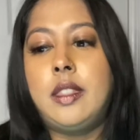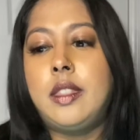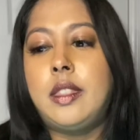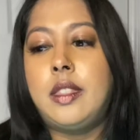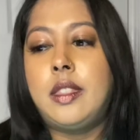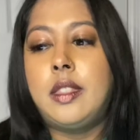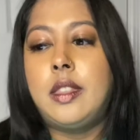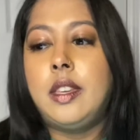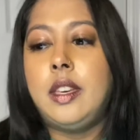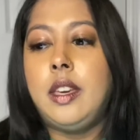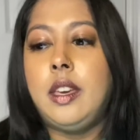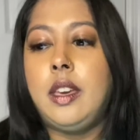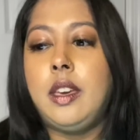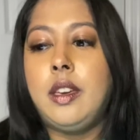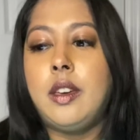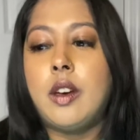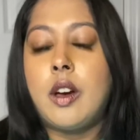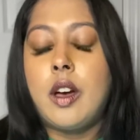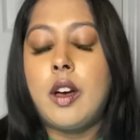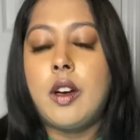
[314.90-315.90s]
the
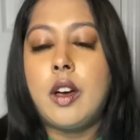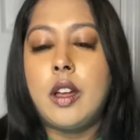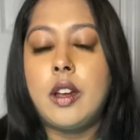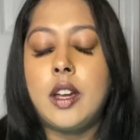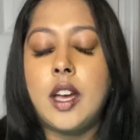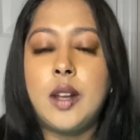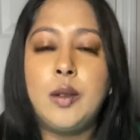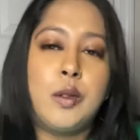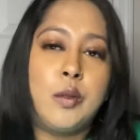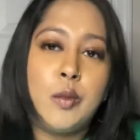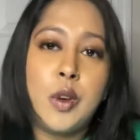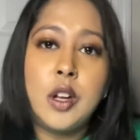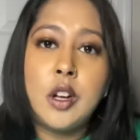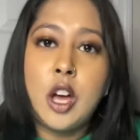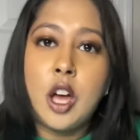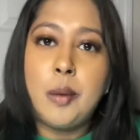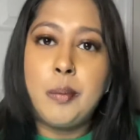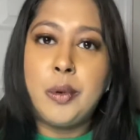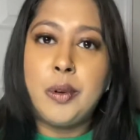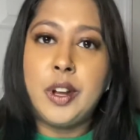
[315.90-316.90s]
911
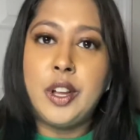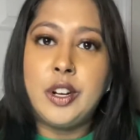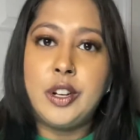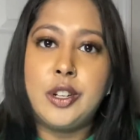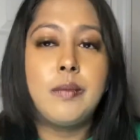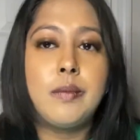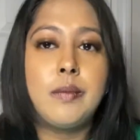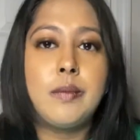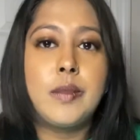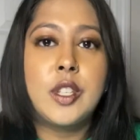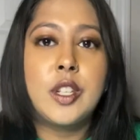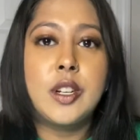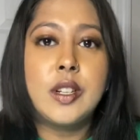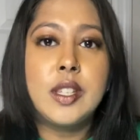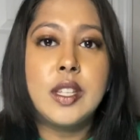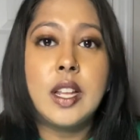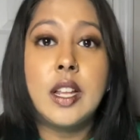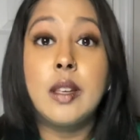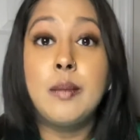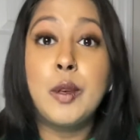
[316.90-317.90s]
operator
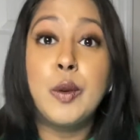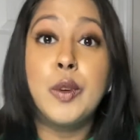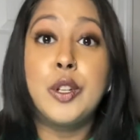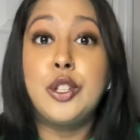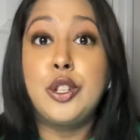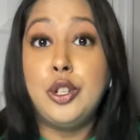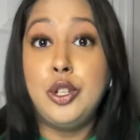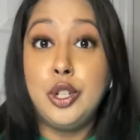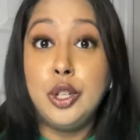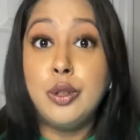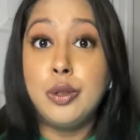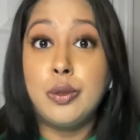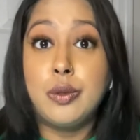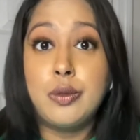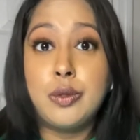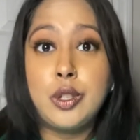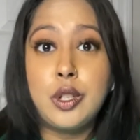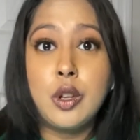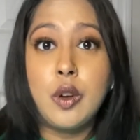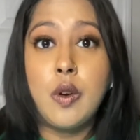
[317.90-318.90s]
starts telling me what to do
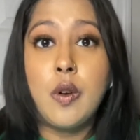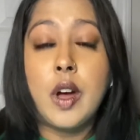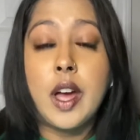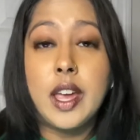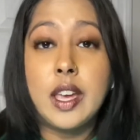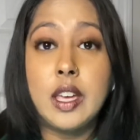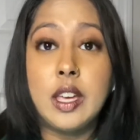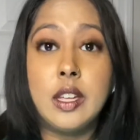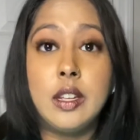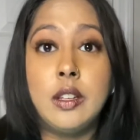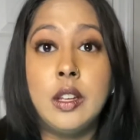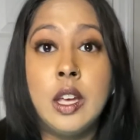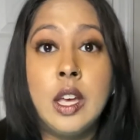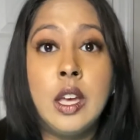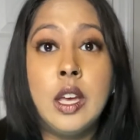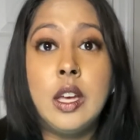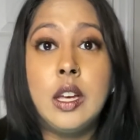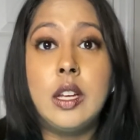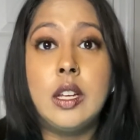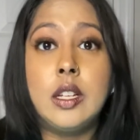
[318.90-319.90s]
so I can
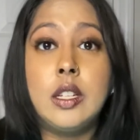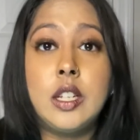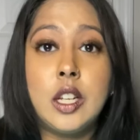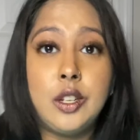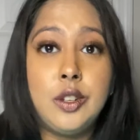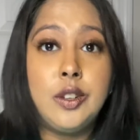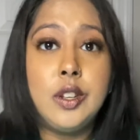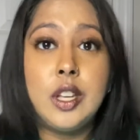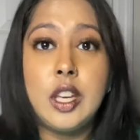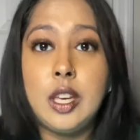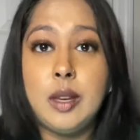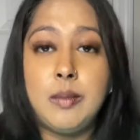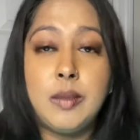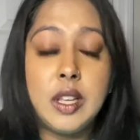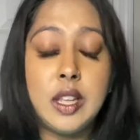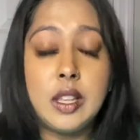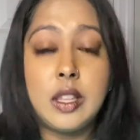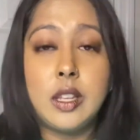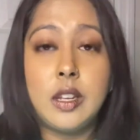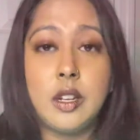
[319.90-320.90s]
continue to keep
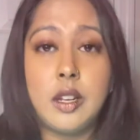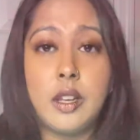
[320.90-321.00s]
Nathan,